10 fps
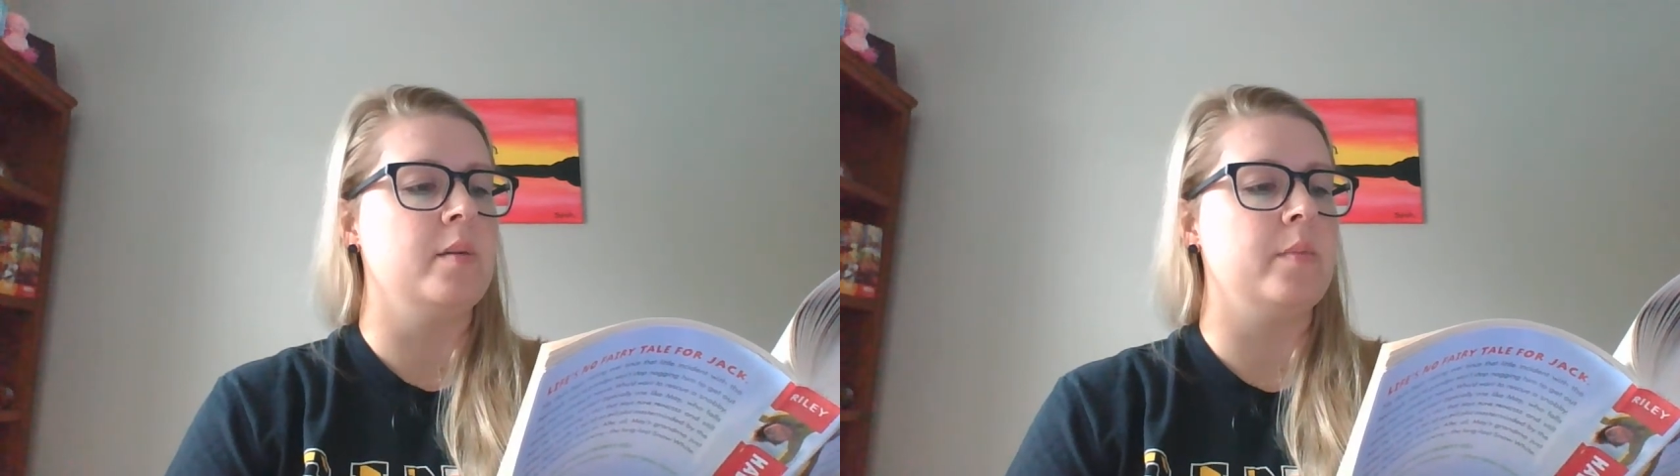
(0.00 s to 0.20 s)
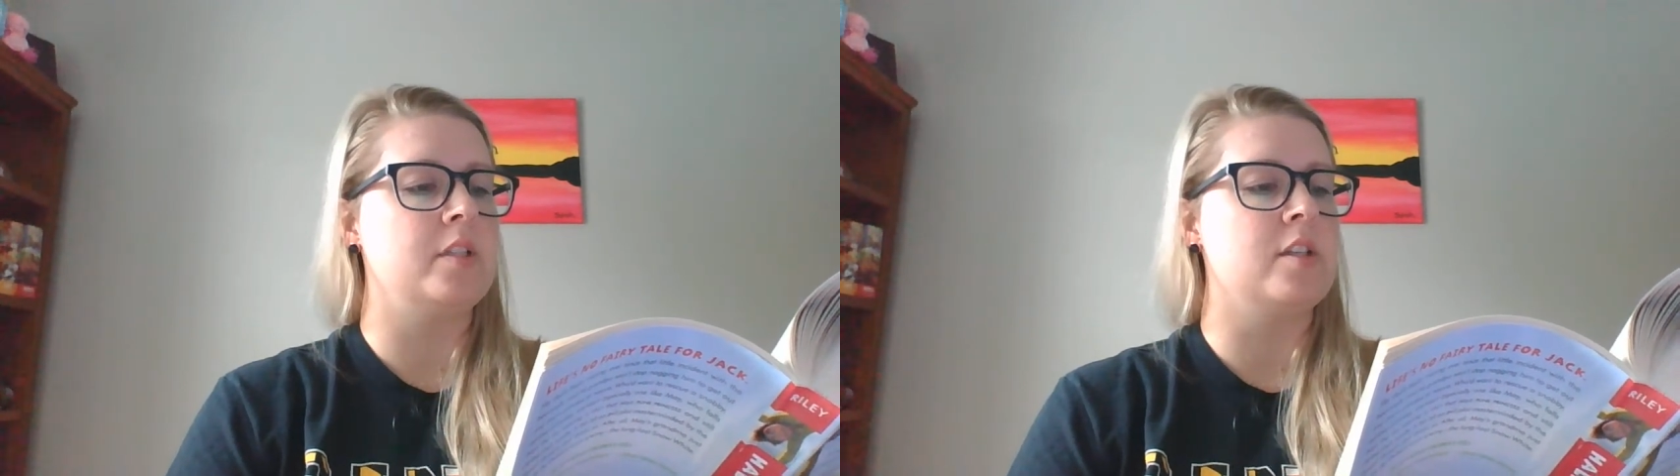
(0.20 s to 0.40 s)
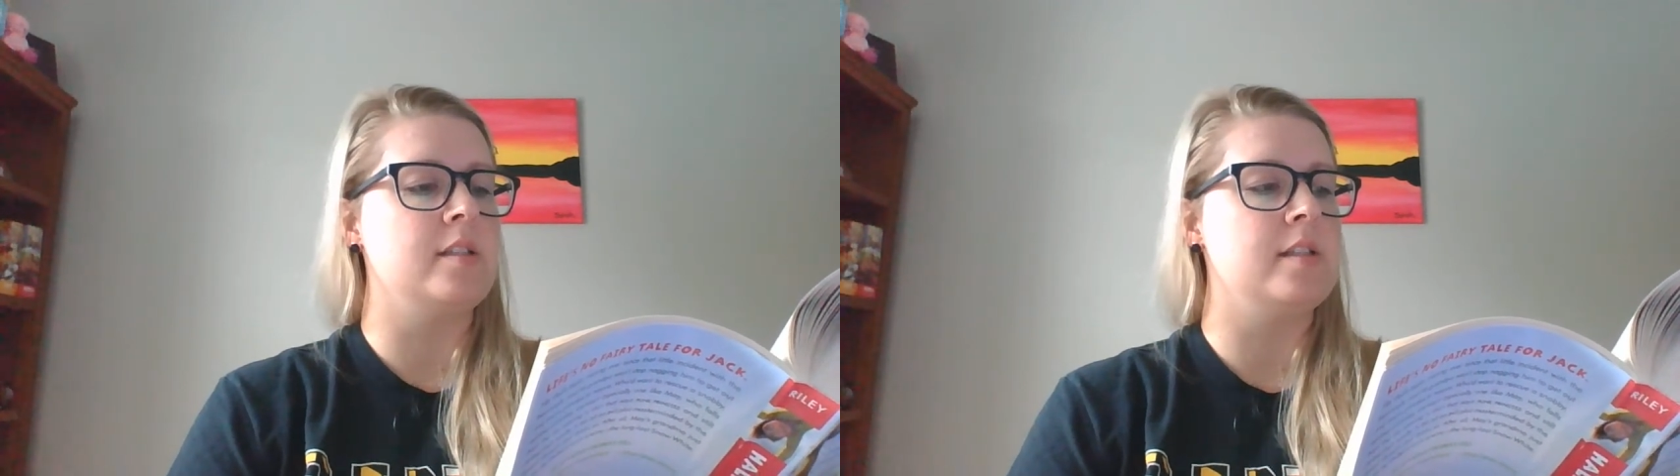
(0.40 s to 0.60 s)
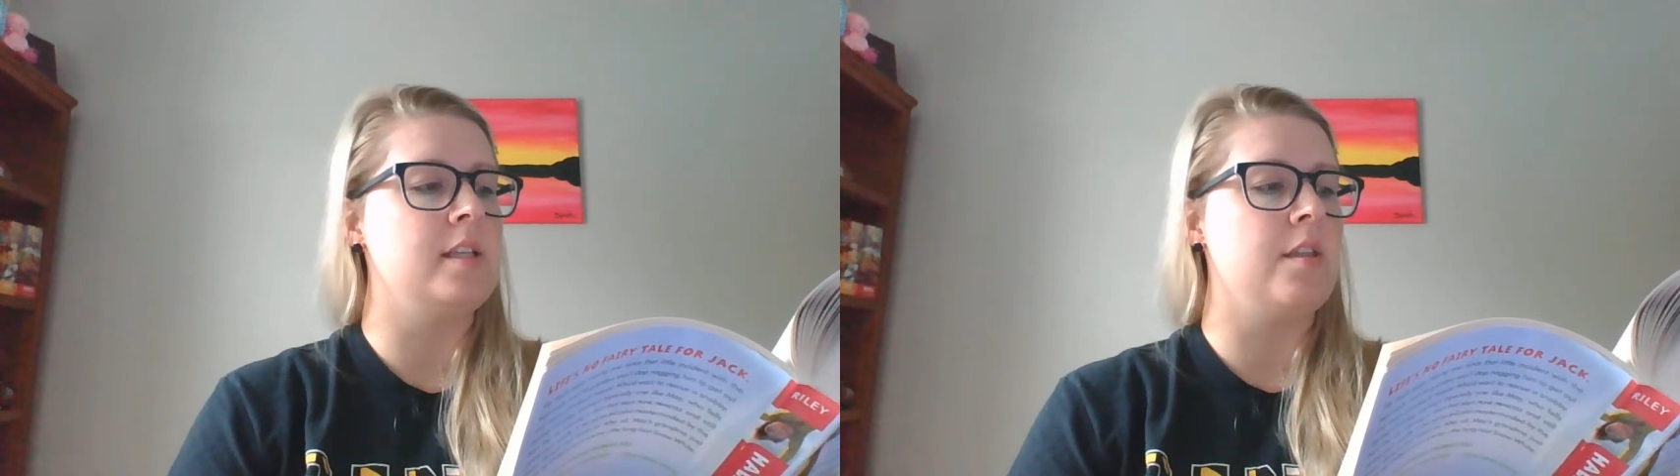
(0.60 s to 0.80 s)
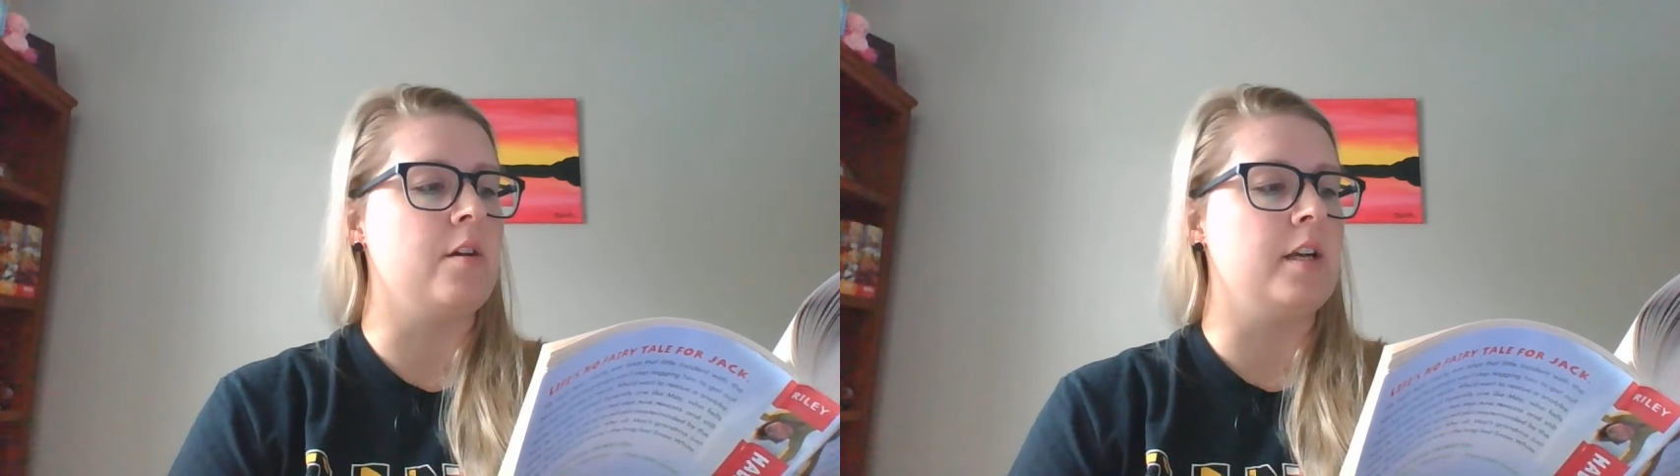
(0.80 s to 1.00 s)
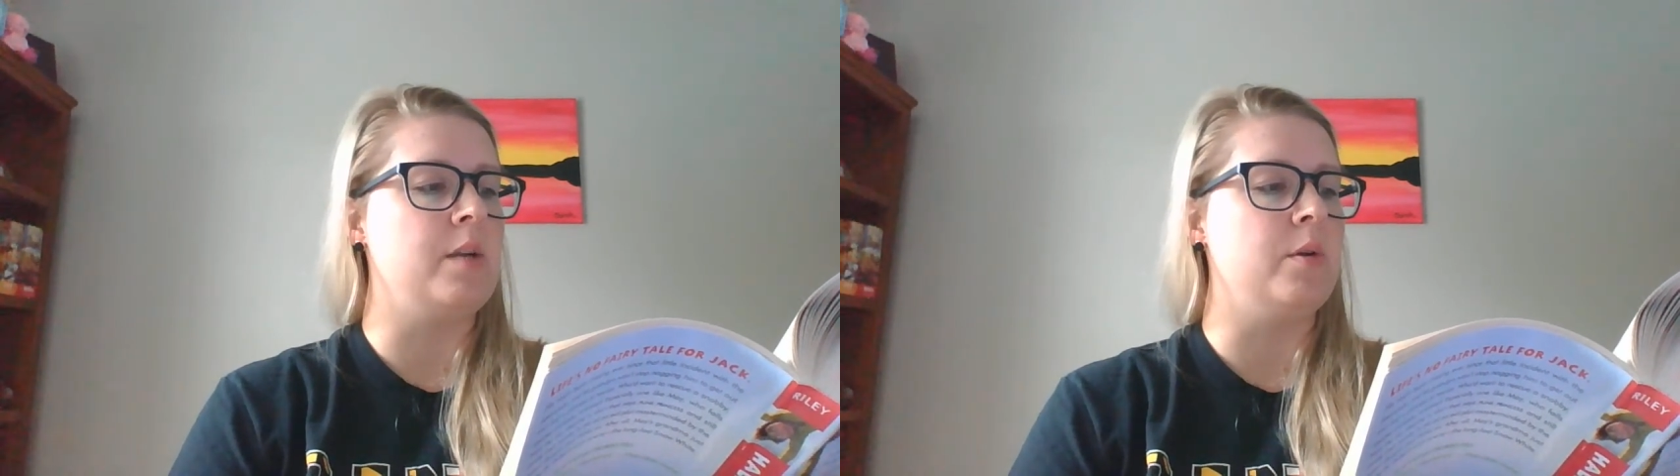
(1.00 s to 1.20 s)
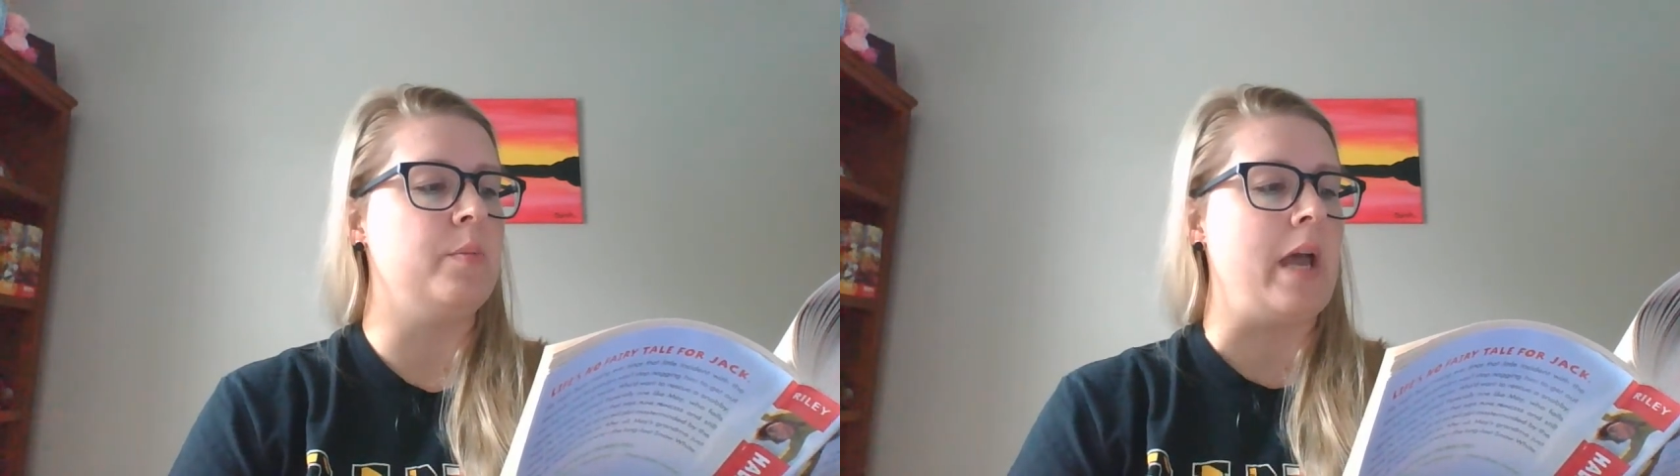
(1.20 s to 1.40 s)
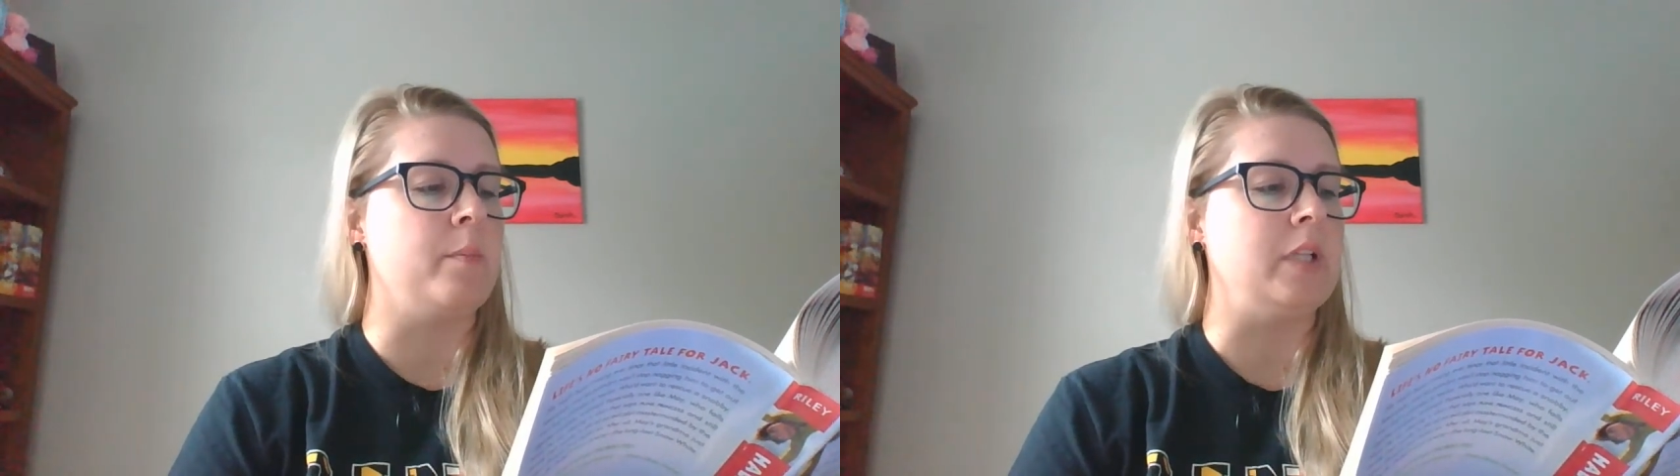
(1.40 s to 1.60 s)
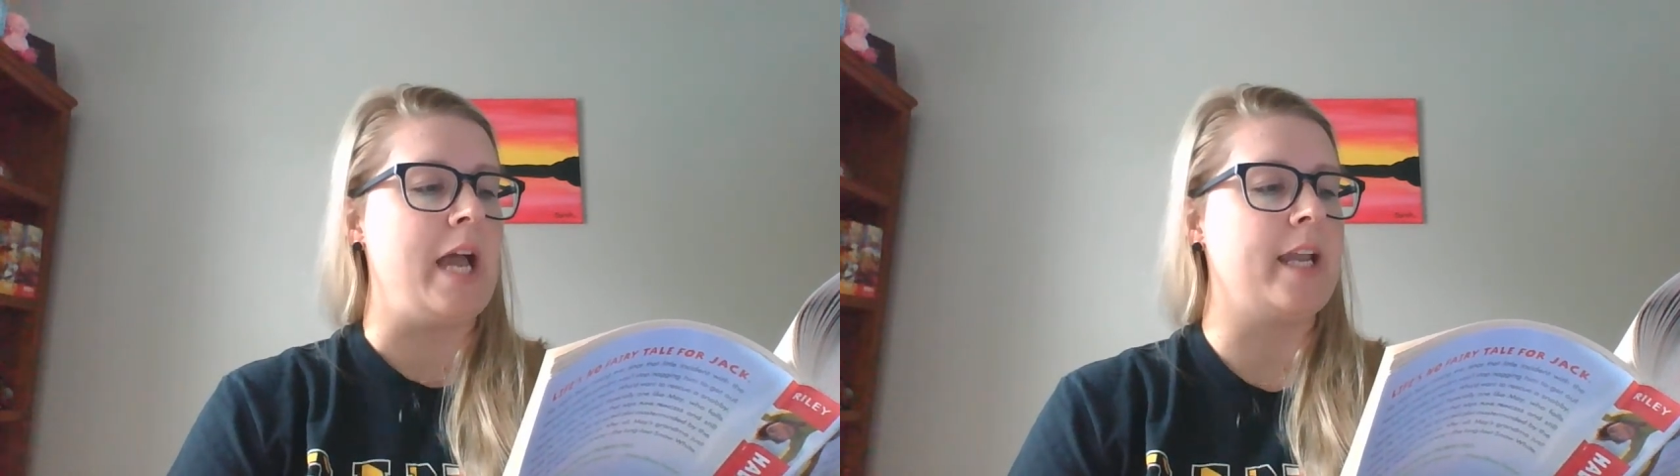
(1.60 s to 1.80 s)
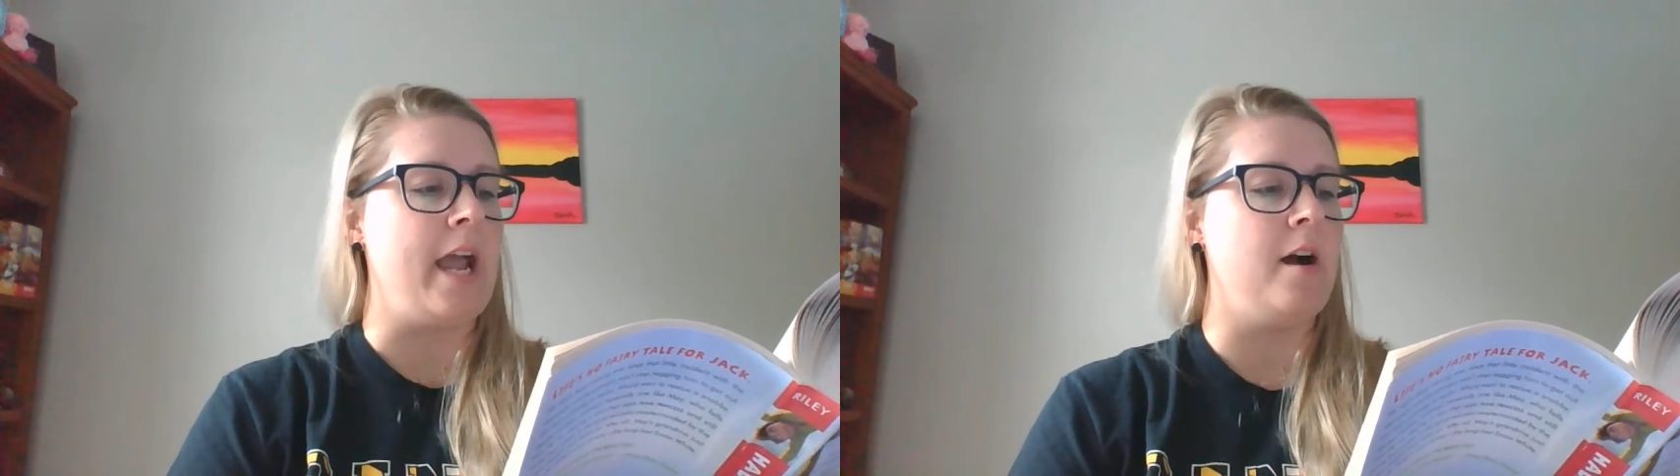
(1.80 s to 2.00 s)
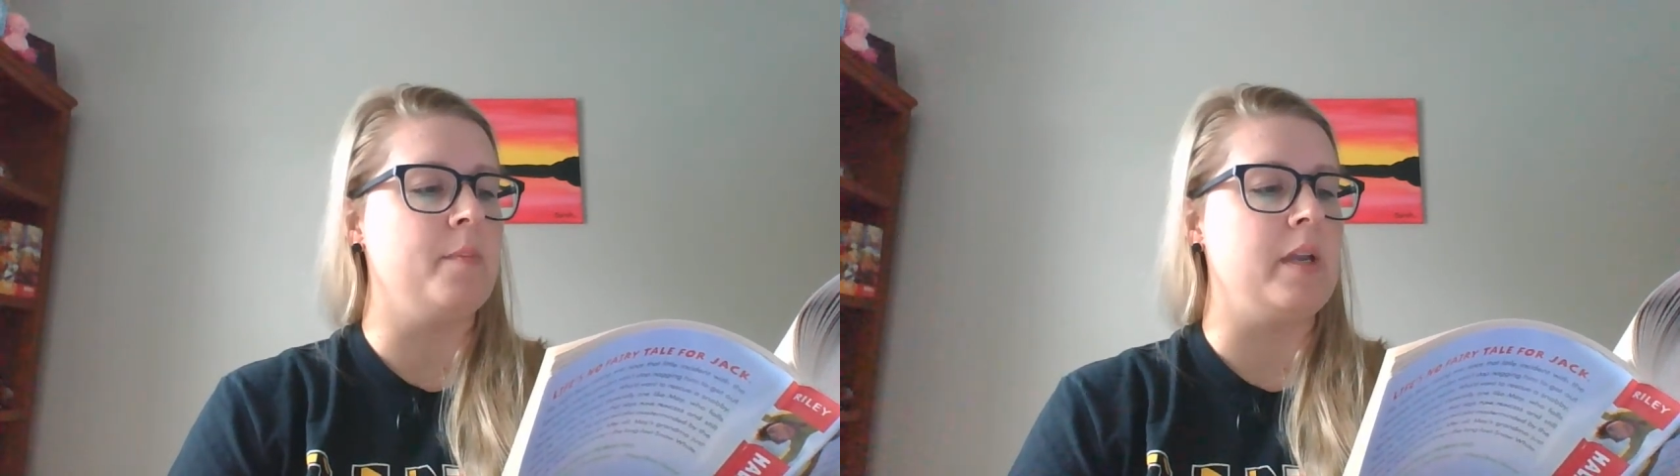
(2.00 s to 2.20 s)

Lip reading: But just as he thought he would black out,